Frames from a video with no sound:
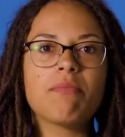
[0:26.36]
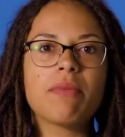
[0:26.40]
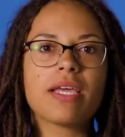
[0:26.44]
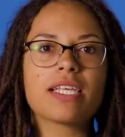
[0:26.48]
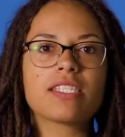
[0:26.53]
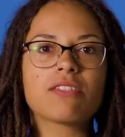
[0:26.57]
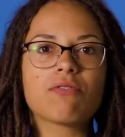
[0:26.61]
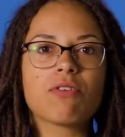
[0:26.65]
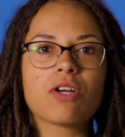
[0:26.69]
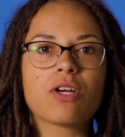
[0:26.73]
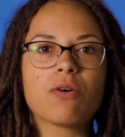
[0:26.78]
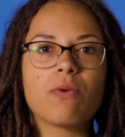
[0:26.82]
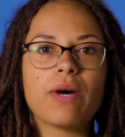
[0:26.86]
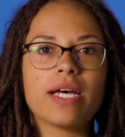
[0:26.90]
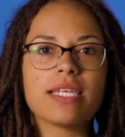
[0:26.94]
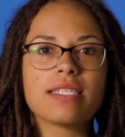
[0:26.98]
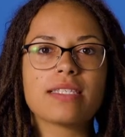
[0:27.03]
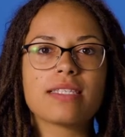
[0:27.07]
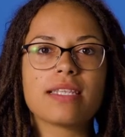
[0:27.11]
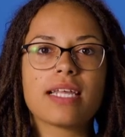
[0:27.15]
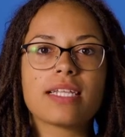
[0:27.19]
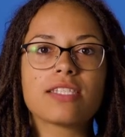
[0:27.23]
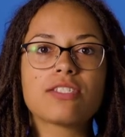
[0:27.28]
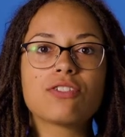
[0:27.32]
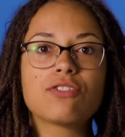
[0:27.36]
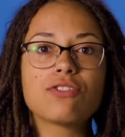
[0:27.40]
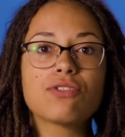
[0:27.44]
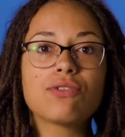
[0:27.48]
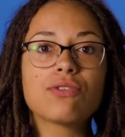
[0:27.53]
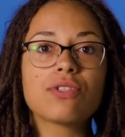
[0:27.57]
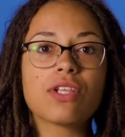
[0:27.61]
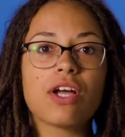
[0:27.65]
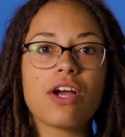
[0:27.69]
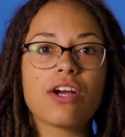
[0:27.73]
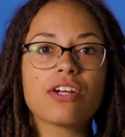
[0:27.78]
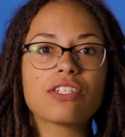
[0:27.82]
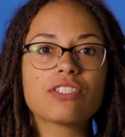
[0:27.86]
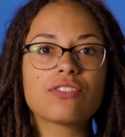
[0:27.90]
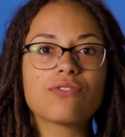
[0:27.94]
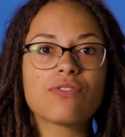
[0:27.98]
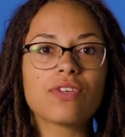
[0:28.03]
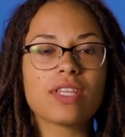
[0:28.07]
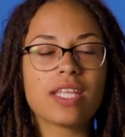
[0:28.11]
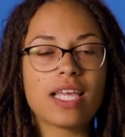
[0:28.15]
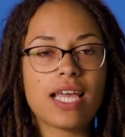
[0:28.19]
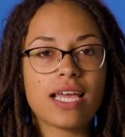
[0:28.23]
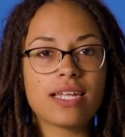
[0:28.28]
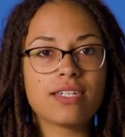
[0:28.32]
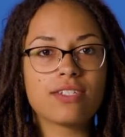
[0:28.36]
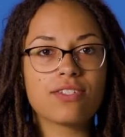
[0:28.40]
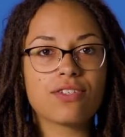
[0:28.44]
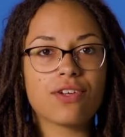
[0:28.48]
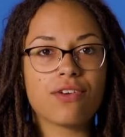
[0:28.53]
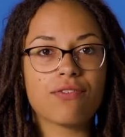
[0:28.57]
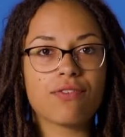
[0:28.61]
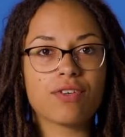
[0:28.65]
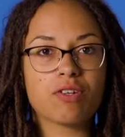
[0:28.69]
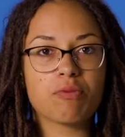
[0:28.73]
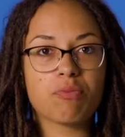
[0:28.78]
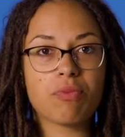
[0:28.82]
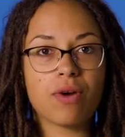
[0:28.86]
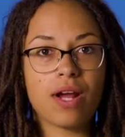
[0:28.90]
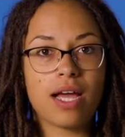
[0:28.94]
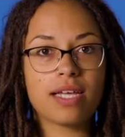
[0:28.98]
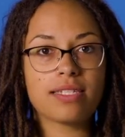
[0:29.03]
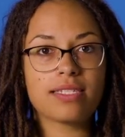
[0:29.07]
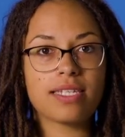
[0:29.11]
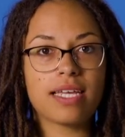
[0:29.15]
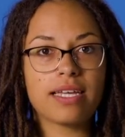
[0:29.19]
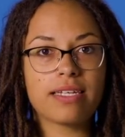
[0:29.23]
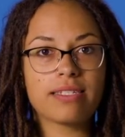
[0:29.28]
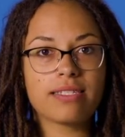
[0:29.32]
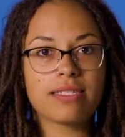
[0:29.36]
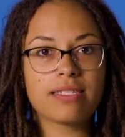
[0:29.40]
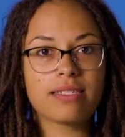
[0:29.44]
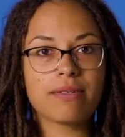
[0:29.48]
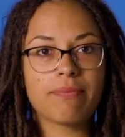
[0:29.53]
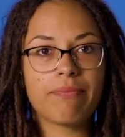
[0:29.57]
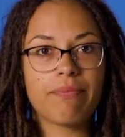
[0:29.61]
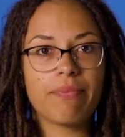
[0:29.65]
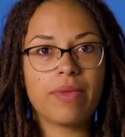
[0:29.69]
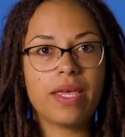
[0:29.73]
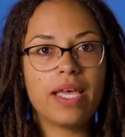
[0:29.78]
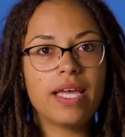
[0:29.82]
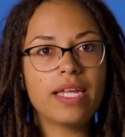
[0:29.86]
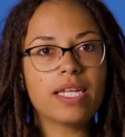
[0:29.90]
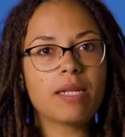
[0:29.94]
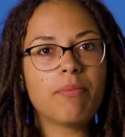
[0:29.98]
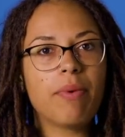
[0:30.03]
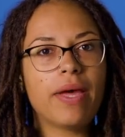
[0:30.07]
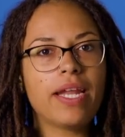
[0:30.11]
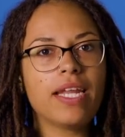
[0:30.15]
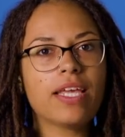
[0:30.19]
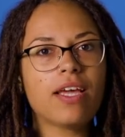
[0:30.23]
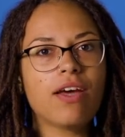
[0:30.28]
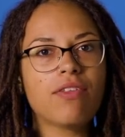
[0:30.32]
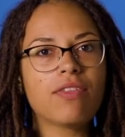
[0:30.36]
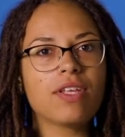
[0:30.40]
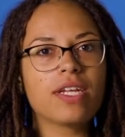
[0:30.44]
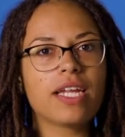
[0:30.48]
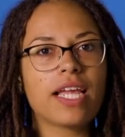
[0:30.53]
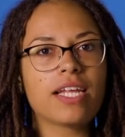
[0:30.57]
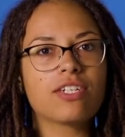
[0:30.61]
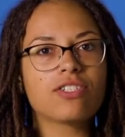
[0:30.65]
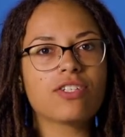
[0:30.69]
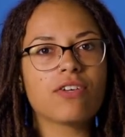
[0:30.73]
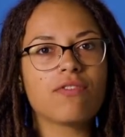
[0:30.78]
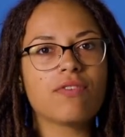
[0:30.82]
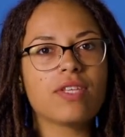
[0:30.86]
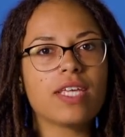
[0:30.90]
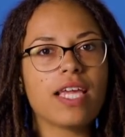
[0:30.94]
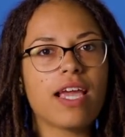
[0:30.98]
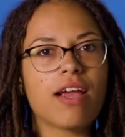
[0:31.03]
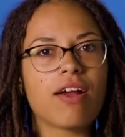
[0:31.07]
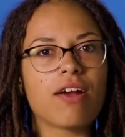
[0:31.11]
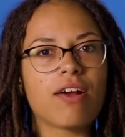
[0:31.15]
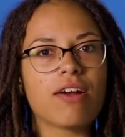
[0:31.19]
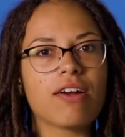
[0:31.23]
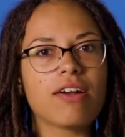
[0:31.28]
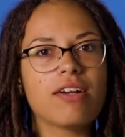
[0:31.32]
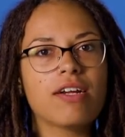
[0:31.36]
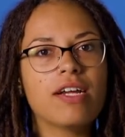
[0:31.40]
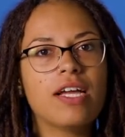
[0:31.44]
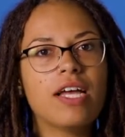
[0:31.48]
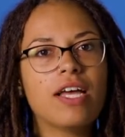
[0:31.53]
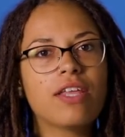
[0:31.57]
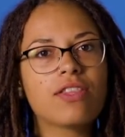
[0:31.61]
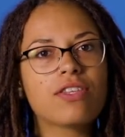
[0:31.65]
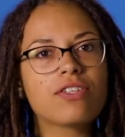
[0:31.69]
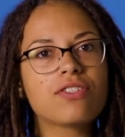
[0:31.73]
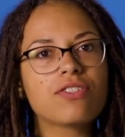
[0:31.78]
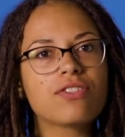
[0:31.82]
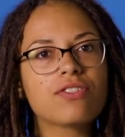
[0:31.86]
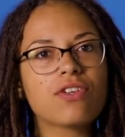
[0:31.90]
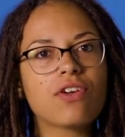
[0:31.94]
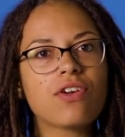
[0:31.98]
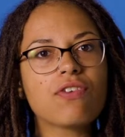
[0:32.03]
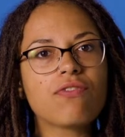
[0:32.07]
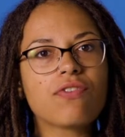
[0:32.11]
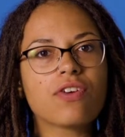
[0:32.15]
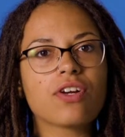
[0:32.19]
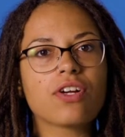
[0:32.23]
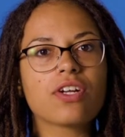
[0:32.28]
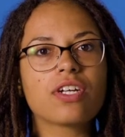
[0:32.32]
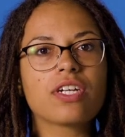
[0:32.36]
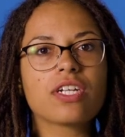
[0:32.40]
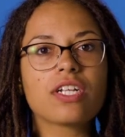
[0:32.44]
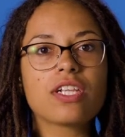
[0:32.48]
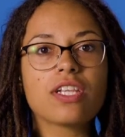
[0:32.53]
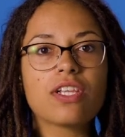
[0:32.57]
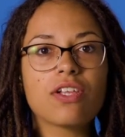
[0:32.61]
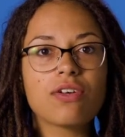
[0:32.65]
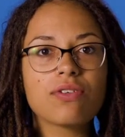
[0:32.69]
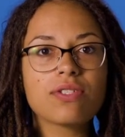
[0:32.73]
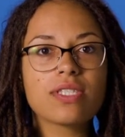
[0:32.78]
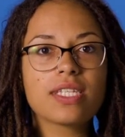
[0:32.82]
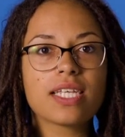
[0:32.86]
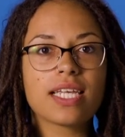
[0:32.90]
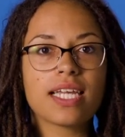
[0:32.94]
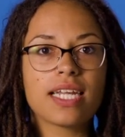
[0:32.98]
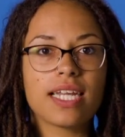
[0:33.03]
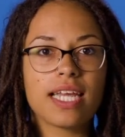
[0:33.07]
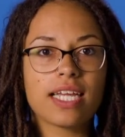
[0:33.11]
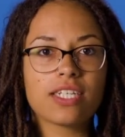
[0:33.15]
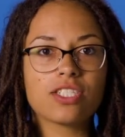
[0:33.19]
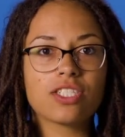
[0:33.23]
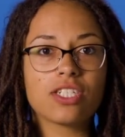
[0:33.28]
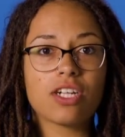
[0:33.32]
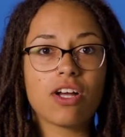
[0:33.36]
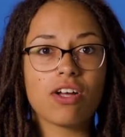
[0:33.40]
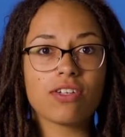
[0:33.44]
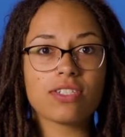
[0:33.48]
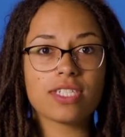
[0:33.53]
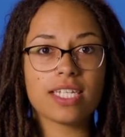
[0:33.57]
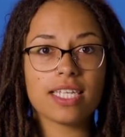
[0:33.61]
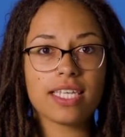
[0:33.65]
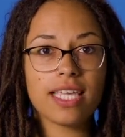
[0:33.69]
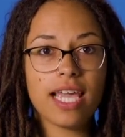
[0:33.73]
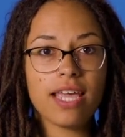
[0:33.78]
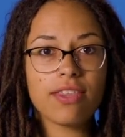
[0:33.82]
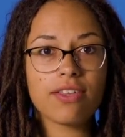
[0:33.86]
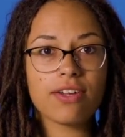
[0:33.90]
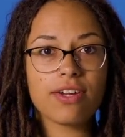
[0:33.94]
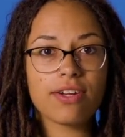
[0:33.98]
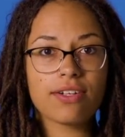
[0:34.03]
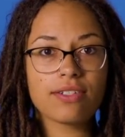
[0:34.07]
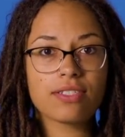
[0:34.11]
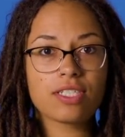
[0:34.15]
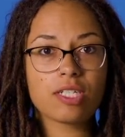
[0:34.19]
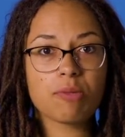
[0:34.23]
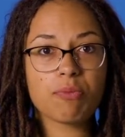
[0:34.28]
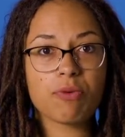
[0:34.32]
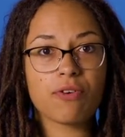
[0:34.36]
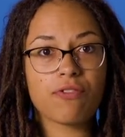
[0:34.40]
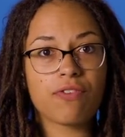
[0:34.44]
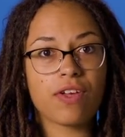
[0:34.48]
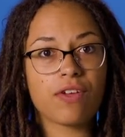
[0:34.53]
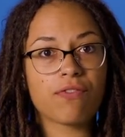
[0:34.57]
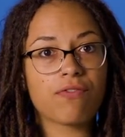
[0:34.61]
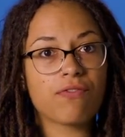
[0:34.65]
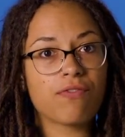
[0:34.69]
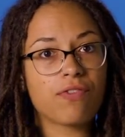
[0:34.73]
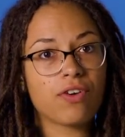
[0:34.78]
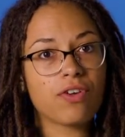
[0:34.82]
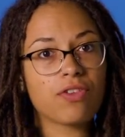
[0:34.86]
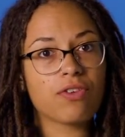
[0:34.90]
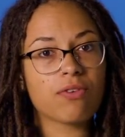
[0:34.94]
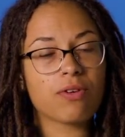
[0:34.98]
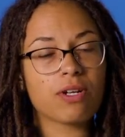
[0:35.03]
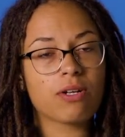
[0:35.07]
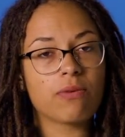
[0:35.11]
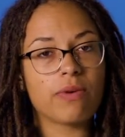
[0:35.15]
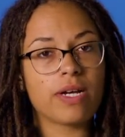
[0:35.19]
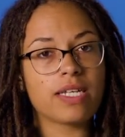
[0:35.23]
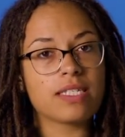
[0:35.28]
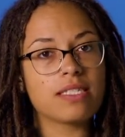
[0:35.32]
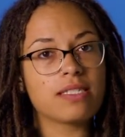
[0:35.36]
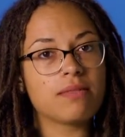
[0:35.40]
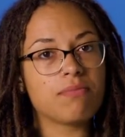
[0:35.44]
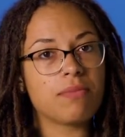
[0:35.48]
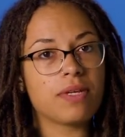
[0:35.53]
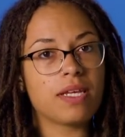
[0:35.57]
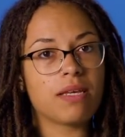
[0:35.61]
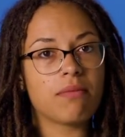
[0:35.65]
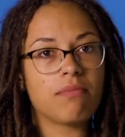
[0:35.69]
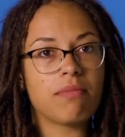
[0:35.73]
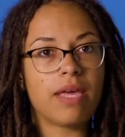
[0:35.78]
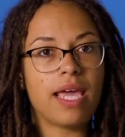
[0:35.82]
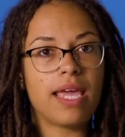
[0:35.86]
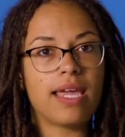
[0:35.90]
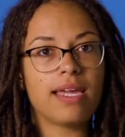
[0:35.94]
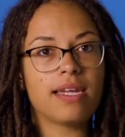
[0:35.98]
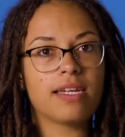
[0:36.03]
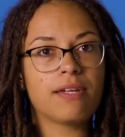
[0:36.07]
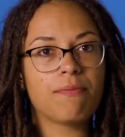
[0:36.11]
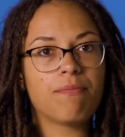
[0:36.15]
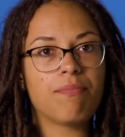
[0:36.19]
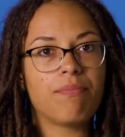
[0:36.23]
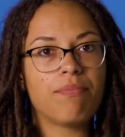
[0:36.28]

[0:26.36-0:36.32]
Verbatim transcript: makes a request that's too large for the end server to process. Depending on the nature of the error, the server could close the connection altogether to prevent further requests being made.